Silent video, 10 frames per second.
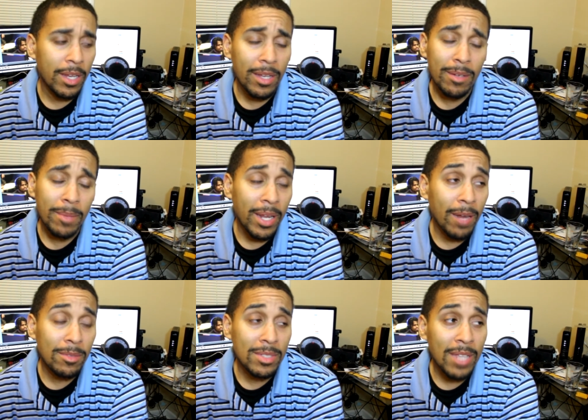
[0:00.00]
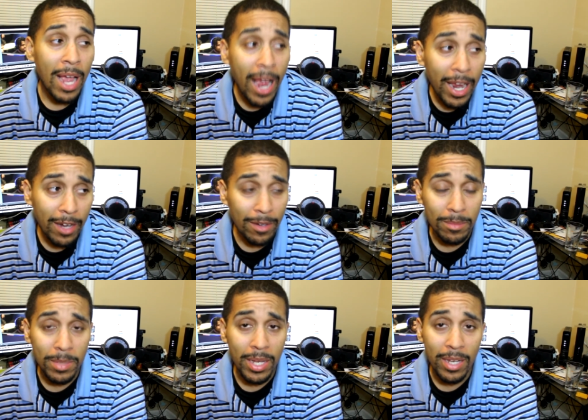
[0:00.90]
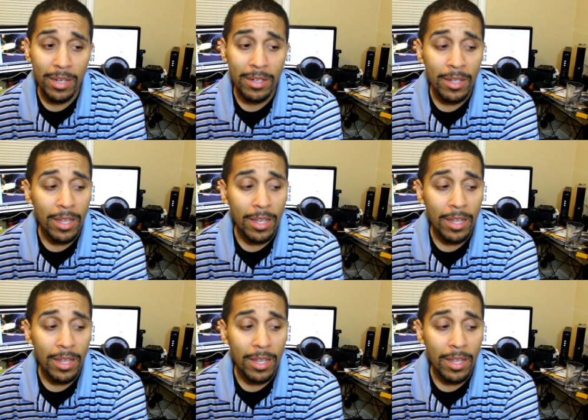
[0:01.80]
And man, I was tired, and